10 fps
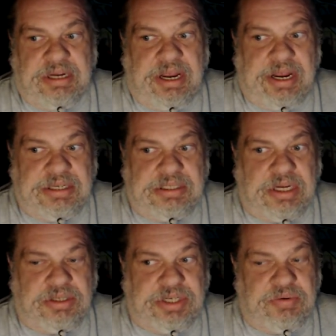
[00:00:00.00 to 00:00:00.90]
And
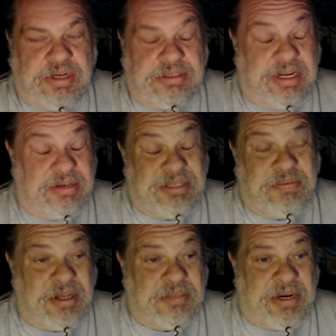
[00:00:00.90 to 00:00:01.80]
so it's
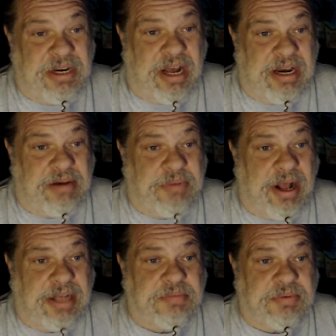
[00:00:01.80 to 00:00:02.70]
supposed to be not even
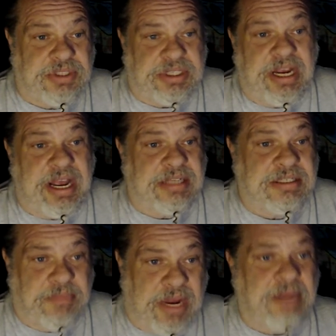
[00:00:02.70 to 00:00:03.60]
possible. She has
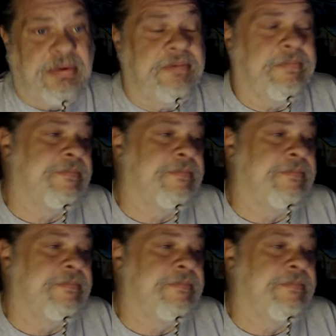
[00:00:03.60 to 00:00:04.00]
a baby.